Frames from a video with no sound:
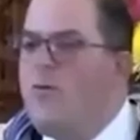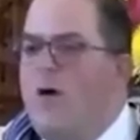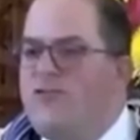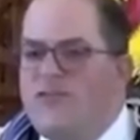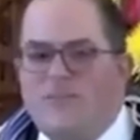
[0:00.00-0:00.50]

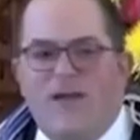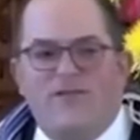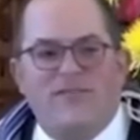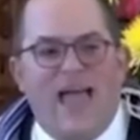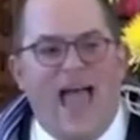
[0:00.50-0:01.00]
question we
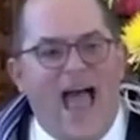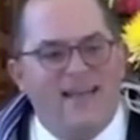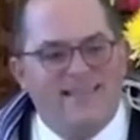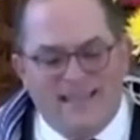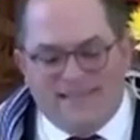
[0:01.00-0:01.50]
have to
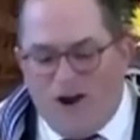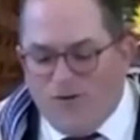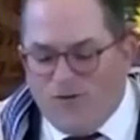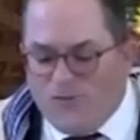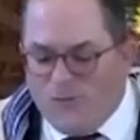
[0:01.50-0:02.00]
ask is, are
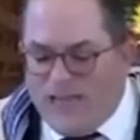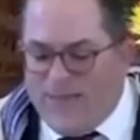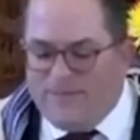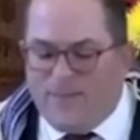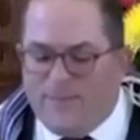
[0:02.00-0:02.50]

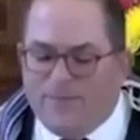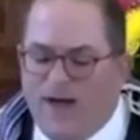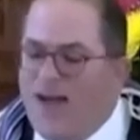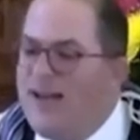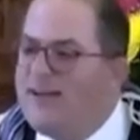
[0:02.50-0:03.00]
dreams the
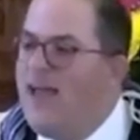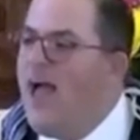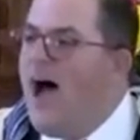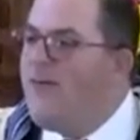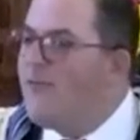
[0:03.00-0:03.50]
product
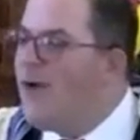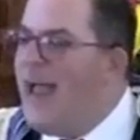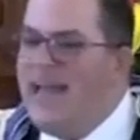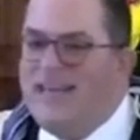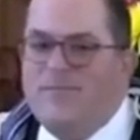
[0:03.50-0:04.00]
of
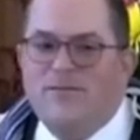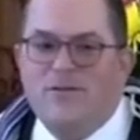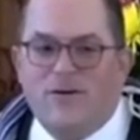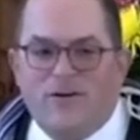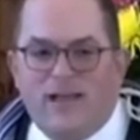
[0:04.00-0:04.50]
random
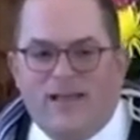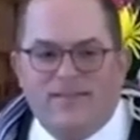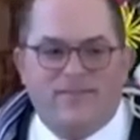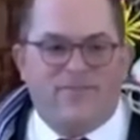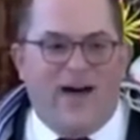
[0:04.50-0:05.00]

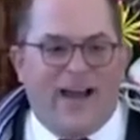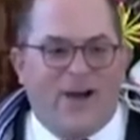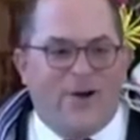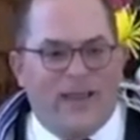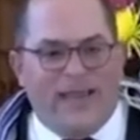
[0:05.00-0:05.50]
neurons
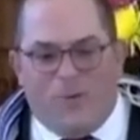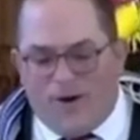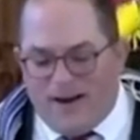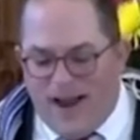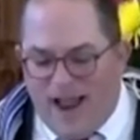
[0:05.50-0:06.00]
firing and
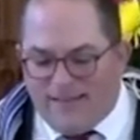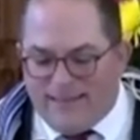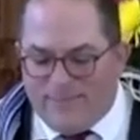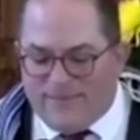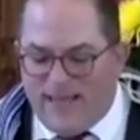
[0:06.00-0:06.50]

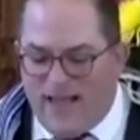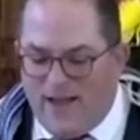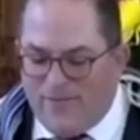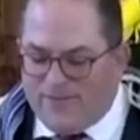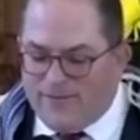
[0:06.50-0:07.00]
organizing
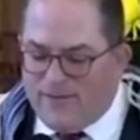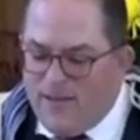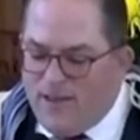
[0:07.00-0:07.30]
themselves?